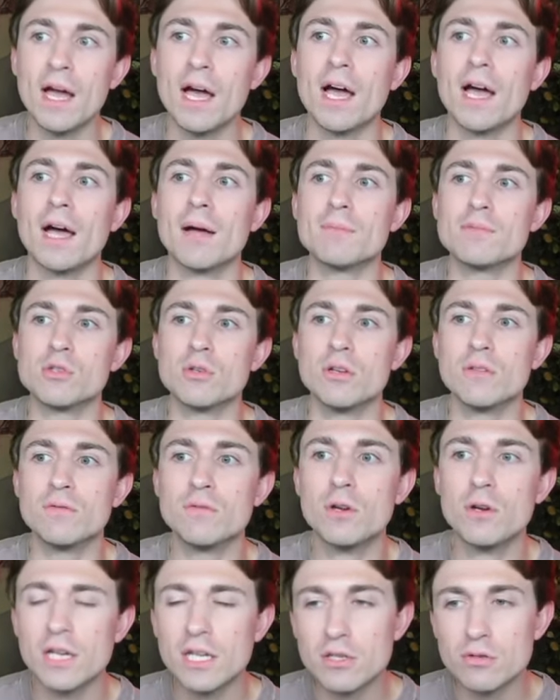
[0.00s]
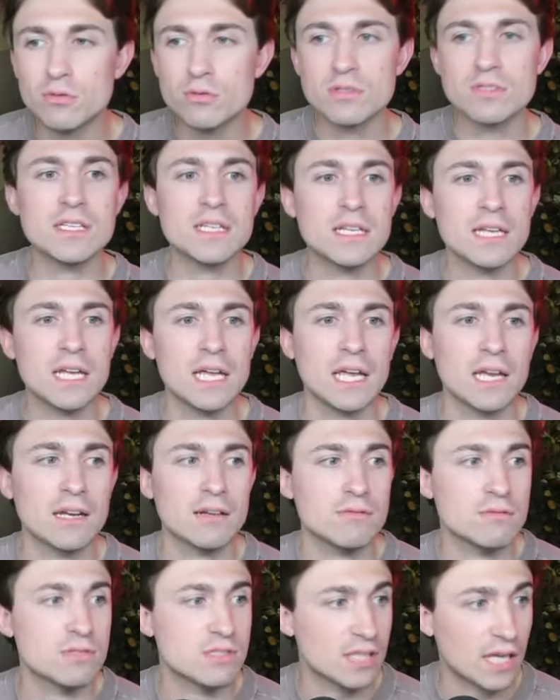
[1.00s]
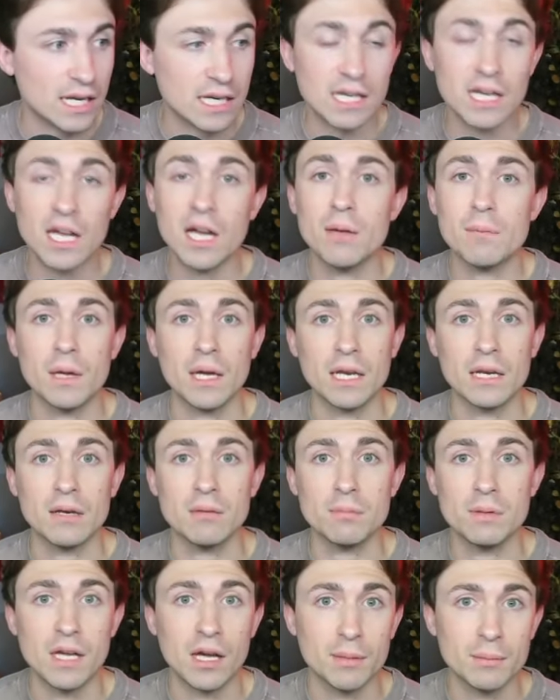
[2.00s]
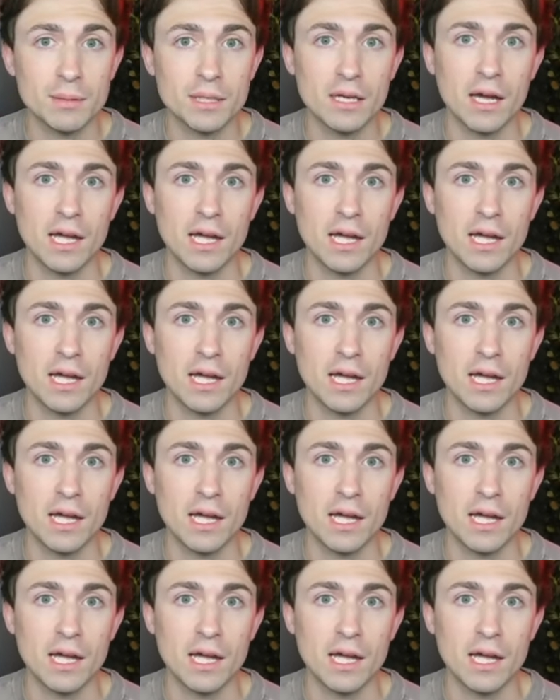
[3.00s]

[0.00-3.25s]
Um, so if you're interested in signing up and becoming